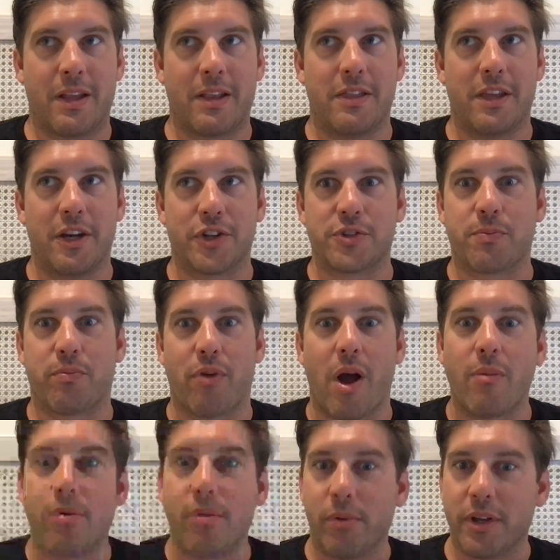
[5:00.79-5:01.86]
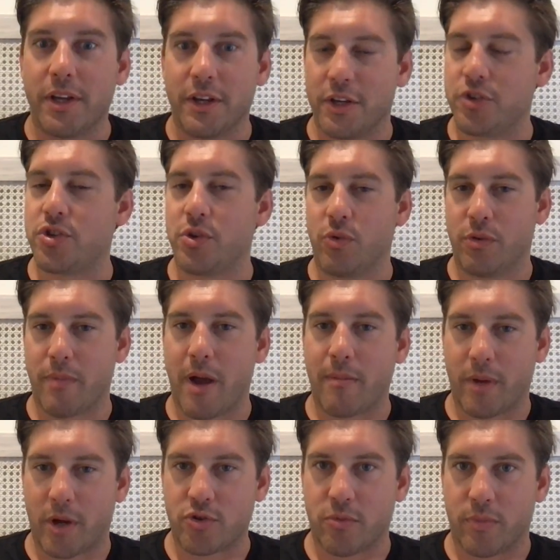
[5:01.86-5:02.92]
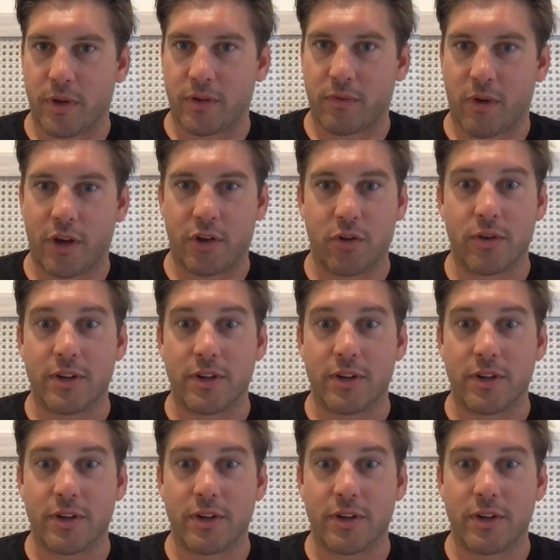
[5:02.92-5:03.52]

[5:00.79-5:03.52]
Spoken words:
then it's probably an issue with my measurement, right? Your